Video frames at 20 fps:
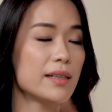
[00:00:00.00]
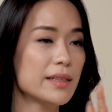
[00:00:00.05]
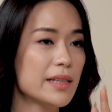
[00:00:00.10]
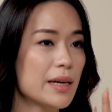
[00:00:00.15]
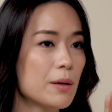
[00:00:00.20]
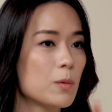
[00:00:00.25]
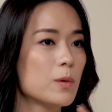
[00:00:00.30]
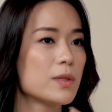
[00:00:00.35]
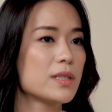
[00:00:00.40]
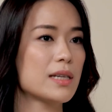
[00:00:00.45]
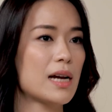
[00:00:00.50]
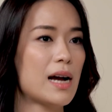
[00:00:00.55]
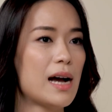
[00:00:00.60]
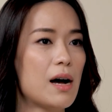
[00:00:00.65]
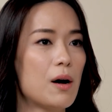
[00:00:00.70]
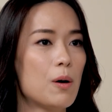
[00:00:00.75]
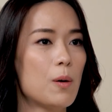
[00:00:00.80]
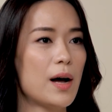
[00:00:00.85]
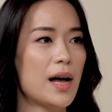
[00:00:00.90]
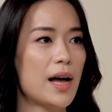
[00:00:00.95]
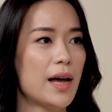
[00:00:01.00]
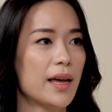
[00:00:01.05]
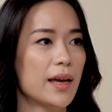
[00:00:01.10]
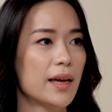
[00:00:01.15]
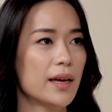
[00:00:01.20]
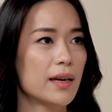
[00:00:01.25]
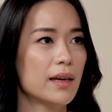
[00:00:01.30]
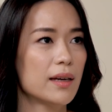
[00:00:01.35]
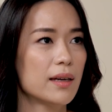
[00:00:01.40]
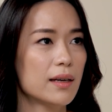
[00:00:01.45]
I think that was how
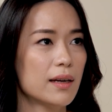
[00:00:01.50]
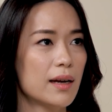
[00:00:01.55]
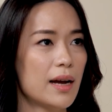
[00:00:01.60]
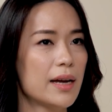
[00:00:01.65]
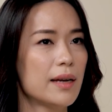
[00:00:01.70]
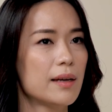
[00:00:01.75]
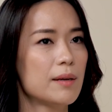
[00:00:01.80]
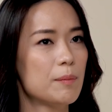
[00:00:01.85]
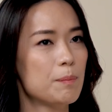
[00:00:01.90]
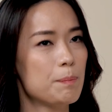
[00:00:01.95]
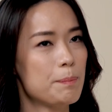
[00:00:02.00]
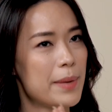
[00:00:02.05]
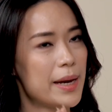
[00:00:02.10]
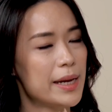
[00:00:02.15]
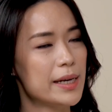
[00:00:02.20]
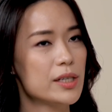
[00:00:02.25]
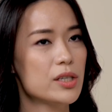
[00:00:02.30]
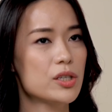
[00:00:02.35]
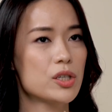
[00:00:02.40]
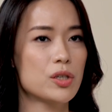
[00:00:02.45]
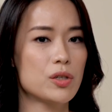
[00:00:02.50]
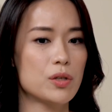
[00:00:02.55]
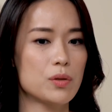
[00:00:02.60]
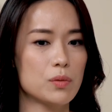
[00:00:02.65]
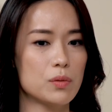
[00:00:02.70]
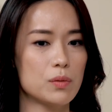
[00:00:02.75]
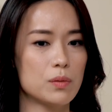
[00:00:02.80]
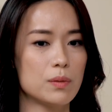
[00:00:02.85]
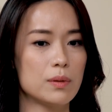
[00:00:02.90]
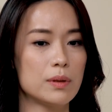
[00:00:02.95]
I
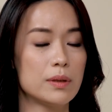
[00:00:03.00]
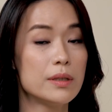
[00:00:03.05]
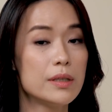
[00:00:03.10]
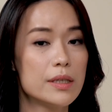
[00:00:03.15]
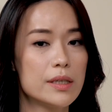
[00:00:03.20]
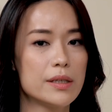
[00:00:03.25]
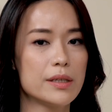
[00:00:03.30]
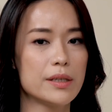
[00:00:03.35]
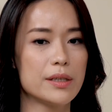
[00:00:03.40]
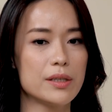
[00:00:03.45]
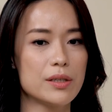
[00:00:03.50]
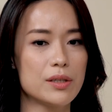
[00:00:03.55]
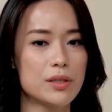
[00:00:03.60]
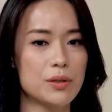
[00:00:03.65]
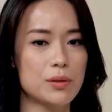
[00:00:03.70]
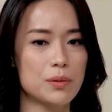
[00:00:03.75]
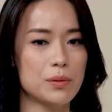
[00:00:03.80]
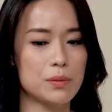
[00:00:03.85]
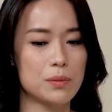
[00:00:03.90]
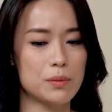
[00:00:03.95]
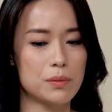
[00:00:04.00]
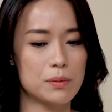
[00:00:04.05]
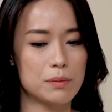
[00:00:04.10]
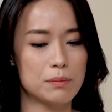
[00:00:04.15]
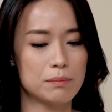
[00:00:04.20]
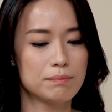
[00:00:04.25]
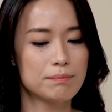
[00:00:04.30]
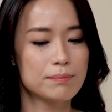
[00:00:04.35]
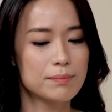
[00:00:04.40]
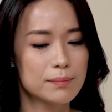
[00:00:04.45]
managed to learn
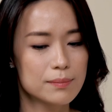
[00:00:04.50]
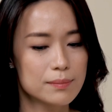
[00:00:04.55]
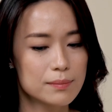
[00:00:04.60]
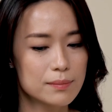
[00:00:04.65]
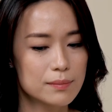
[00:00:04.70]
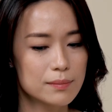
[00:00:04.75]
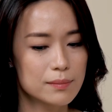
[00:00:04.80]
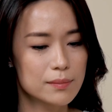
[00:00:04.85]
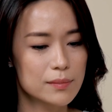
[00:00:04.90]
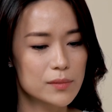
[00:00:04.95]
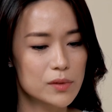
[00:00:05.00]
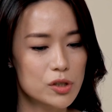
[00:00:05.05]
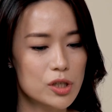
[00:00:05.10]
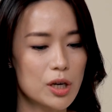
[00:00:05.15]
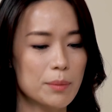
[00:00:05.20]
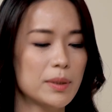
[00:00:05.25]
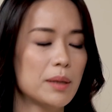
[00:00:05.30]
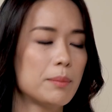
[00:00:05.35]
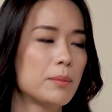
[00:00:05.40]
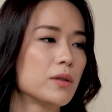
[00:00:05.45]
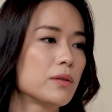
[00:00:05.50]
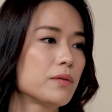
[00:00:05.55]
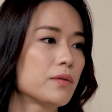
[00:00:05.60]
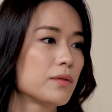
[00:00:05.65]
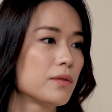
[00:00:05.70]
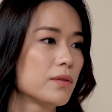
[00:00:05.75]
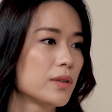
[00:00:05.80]
to chop them off.